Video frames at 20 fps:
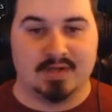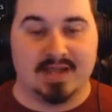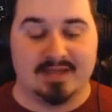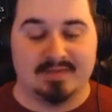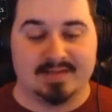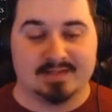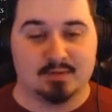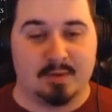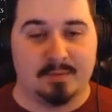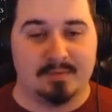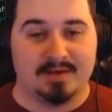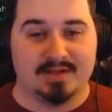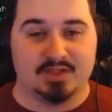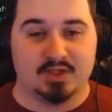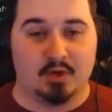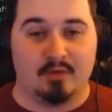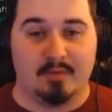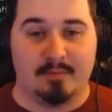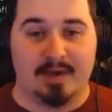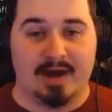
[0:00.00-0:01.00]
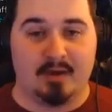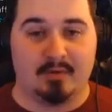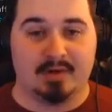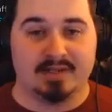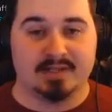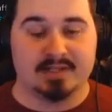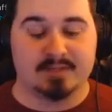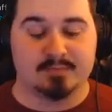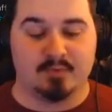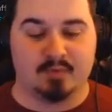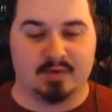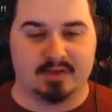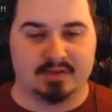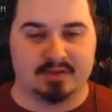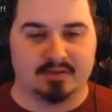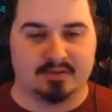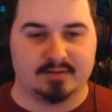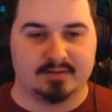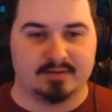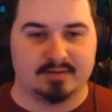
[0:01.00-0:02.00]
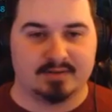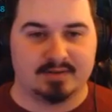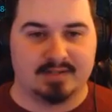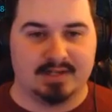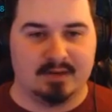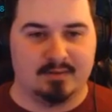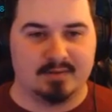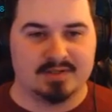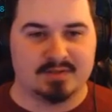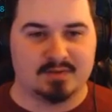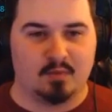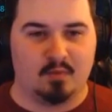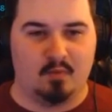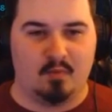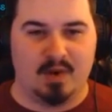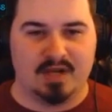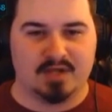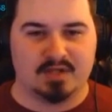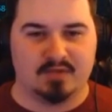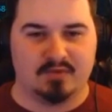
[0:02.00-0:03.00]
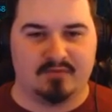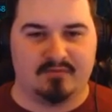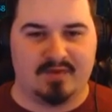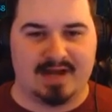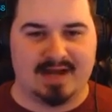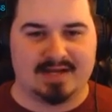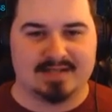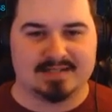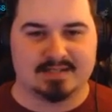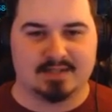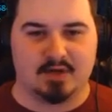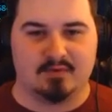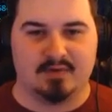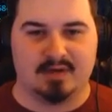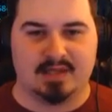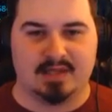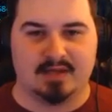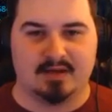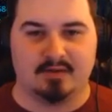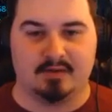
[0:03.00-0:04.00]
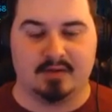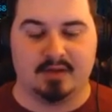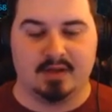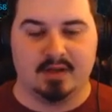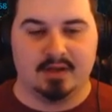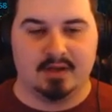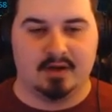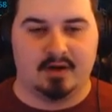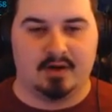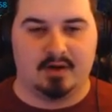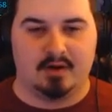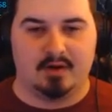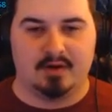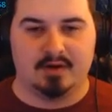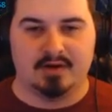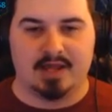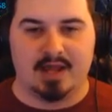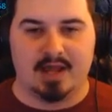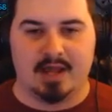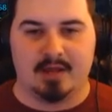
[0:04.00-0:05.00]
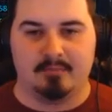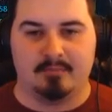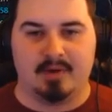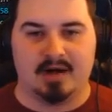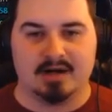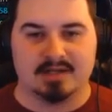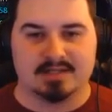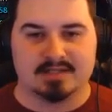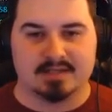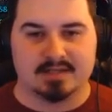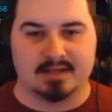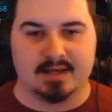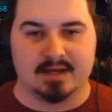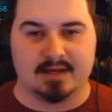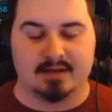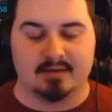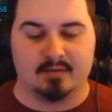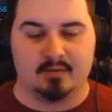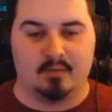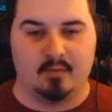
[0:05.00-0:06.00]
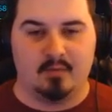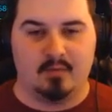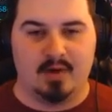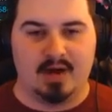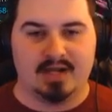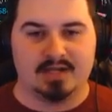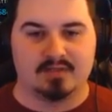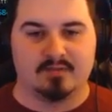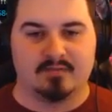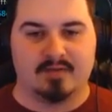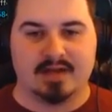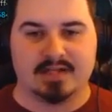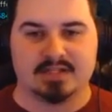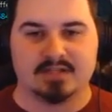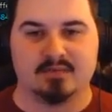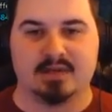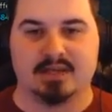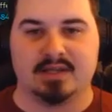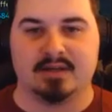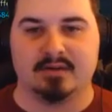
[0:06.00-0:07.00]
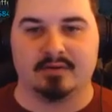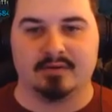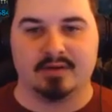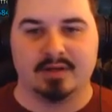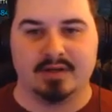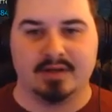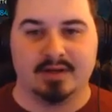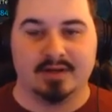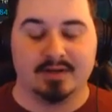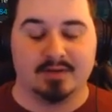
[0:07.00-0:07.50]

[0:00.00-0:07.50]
Okay, this weapon is overpowered at this point. That was way too fast of a kill on a boss like that. Way too fast of a kill.